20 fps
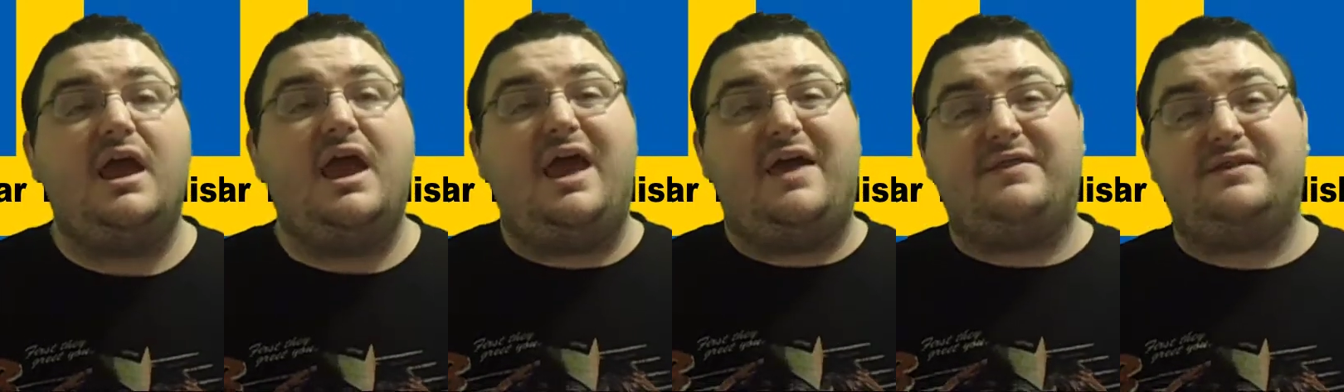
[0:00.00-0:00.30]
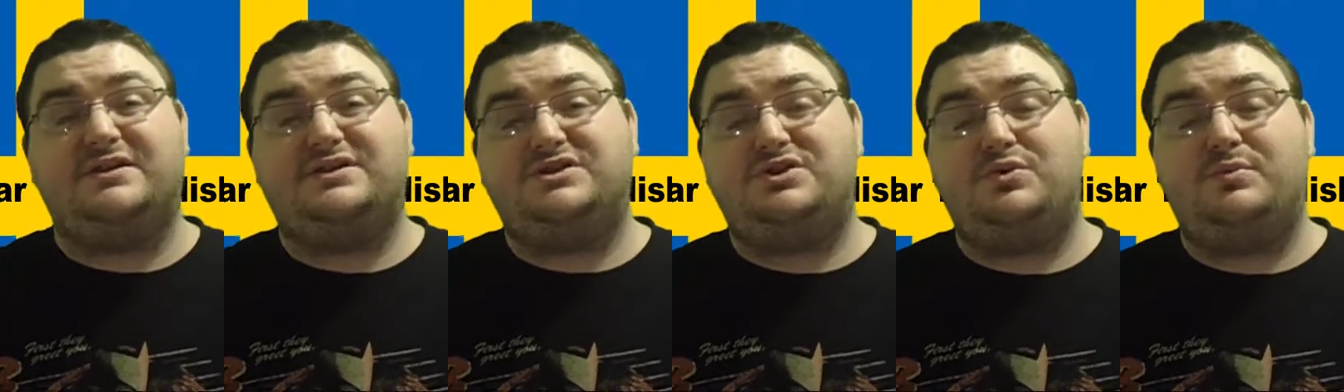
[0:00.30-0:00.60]
and
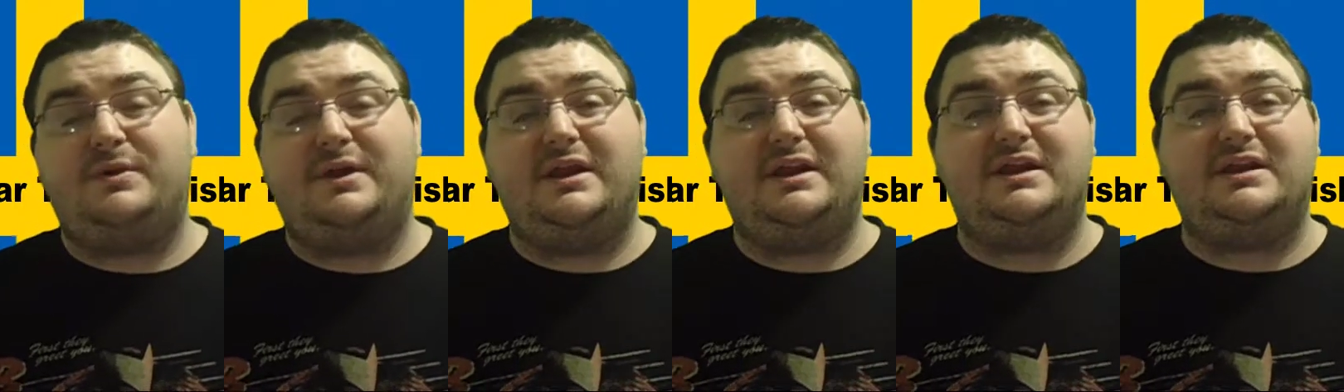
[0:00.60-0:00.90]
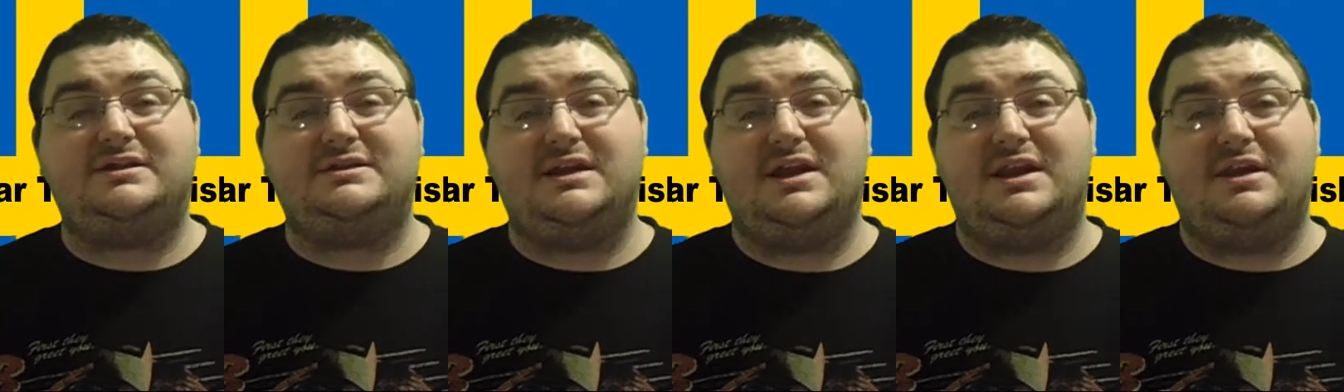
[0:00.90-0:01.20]
the supine
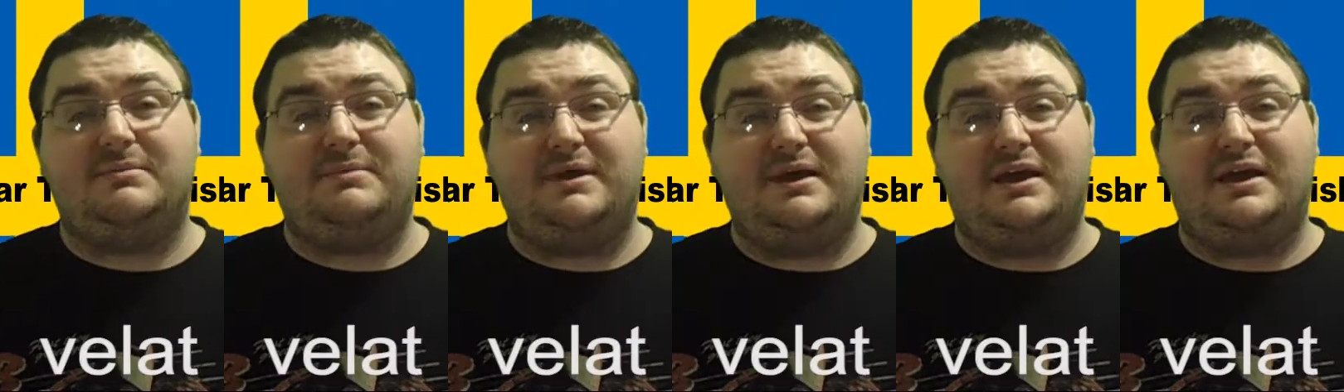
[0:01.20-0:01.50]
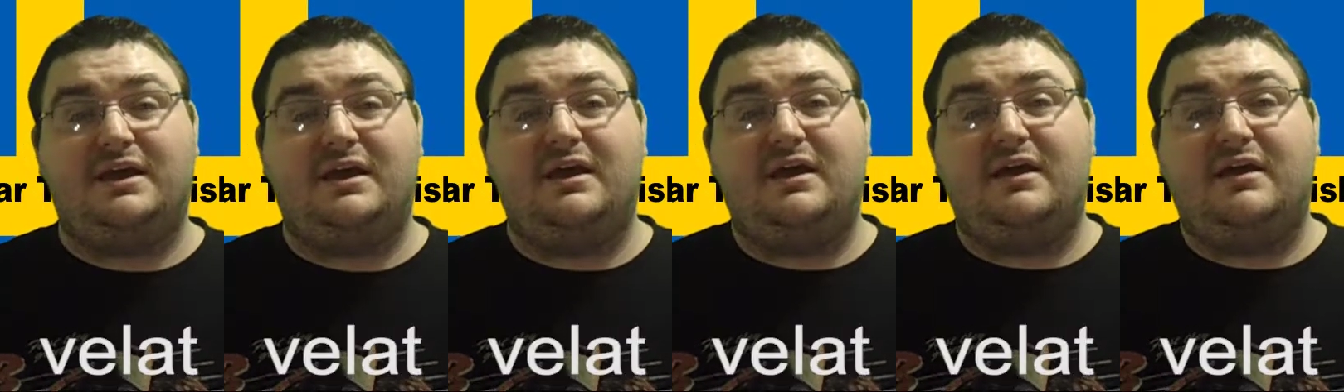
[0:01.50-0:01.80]
is going to
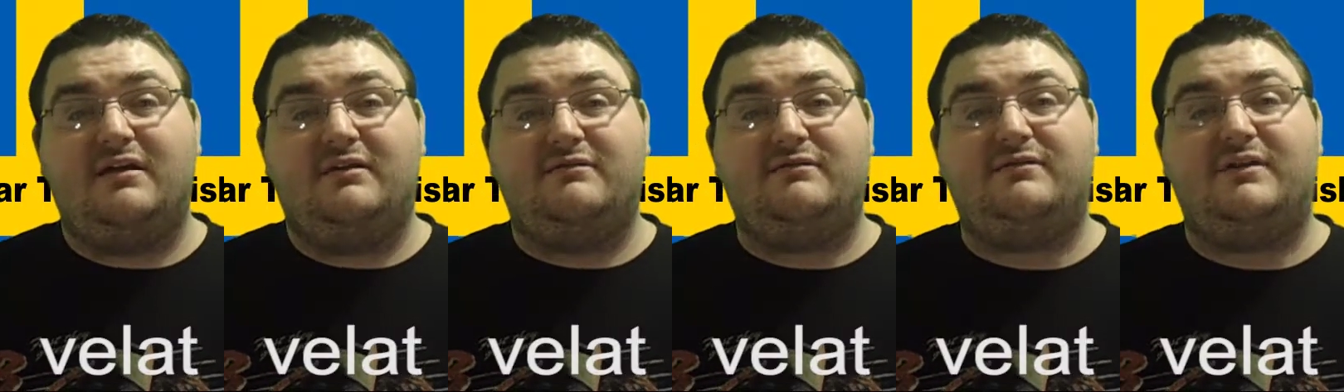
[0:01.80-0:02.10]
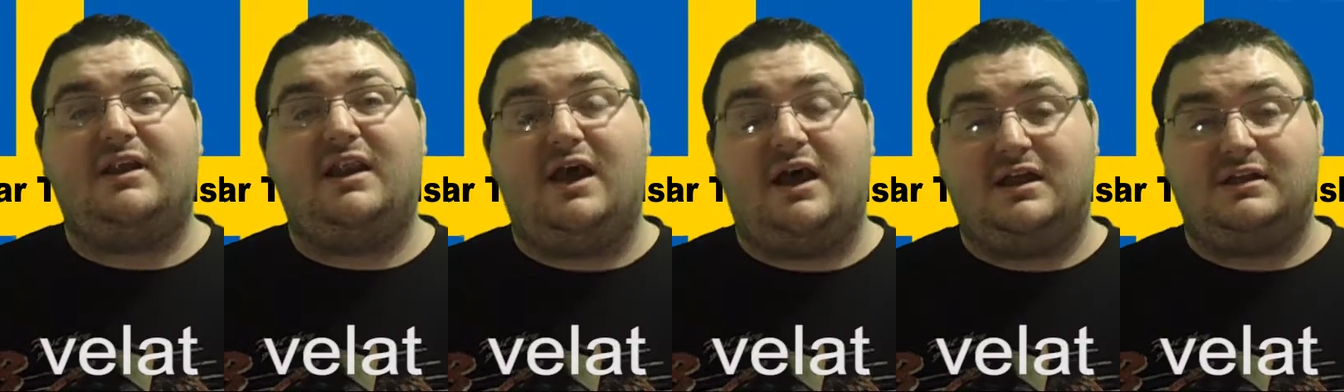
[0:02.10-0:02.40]
be
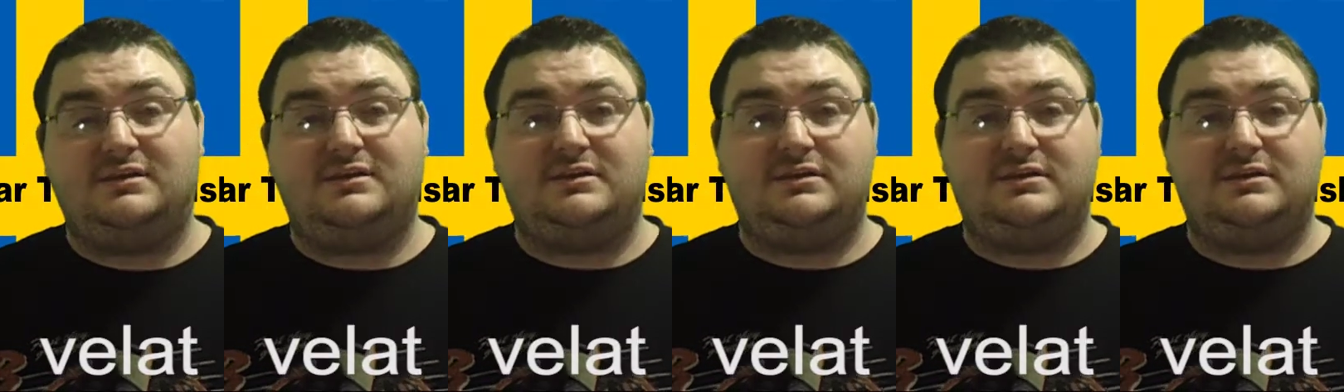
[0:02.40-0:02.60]
velat.